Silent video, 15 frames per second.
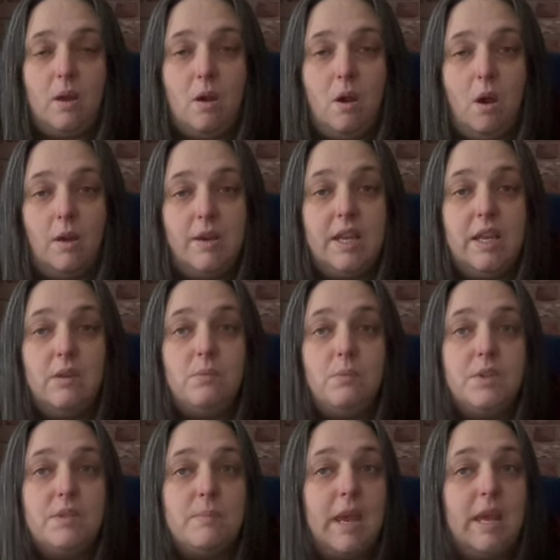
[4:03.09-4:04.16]
On it
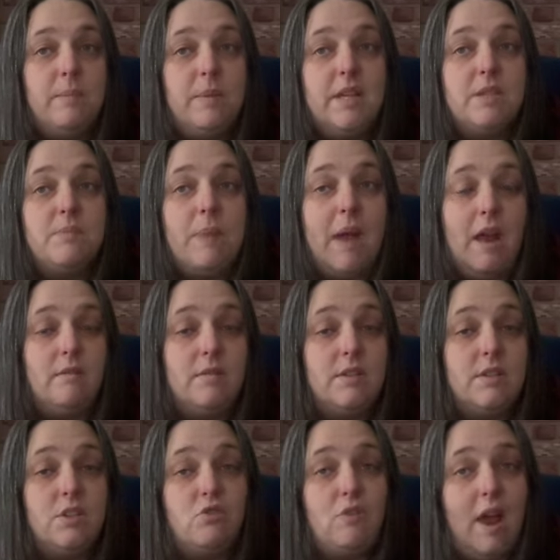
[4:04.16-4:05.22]
was Mamie's parents'
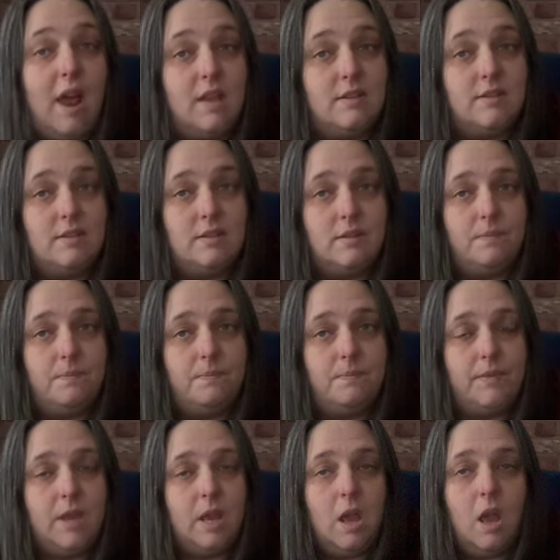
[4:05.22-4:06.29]
address.
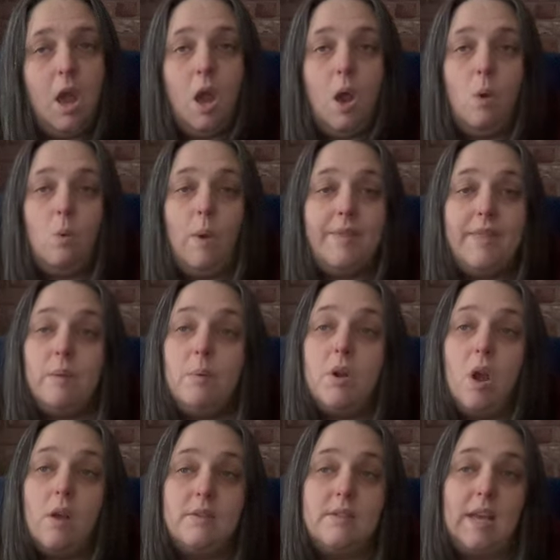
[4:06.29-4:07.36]
When they were
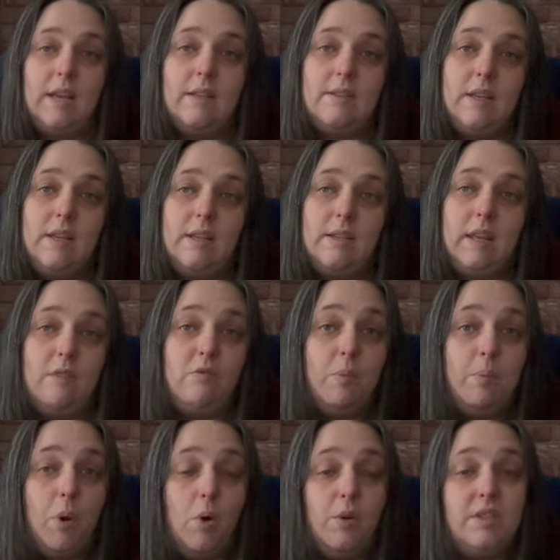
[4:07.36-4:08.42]
contacted, they
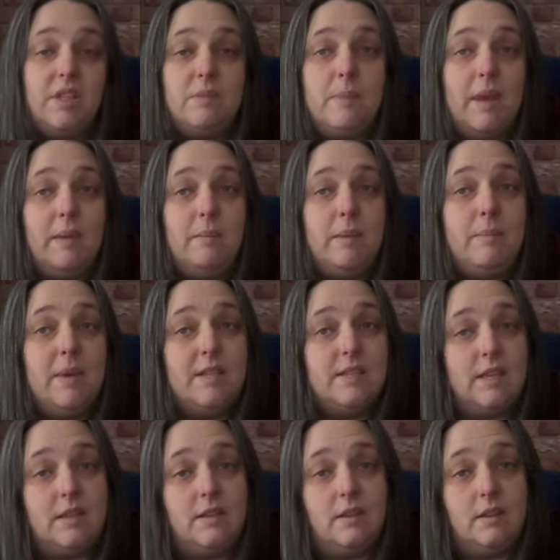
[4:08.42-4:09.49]
reported Mamie
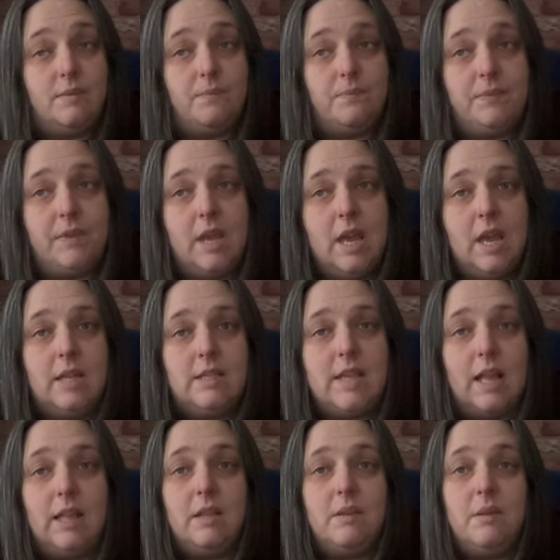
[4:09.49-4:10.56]
missing,
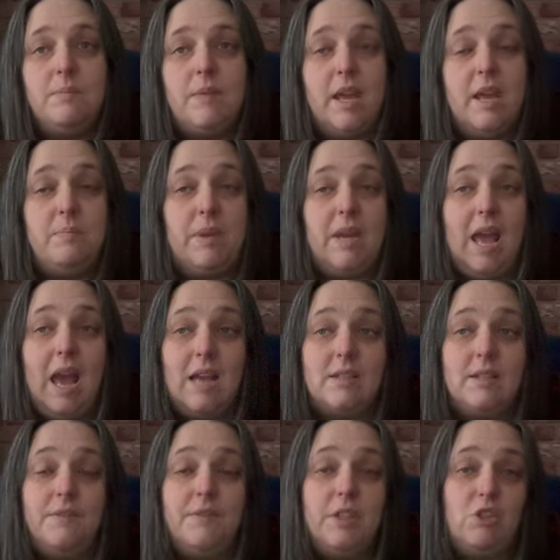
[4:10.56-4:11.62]
telling them they had been
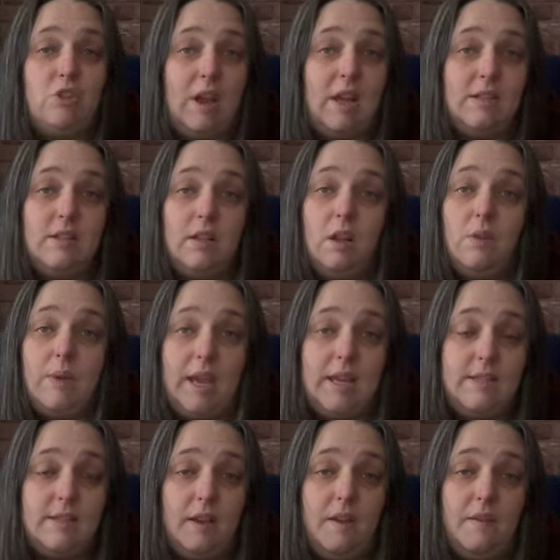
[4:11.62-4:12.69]
actively trying to
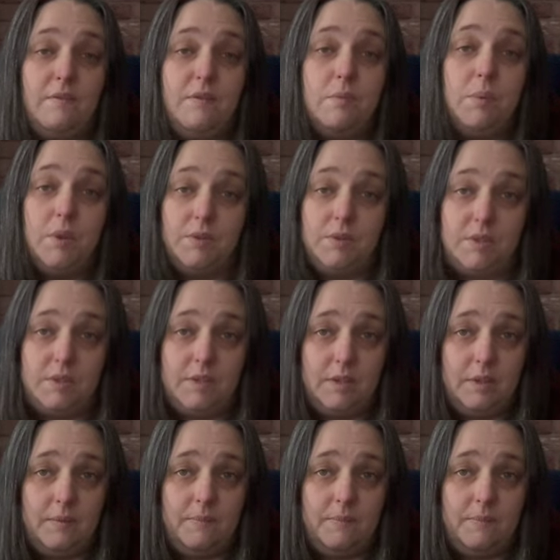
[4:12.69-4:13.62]
locate her for months.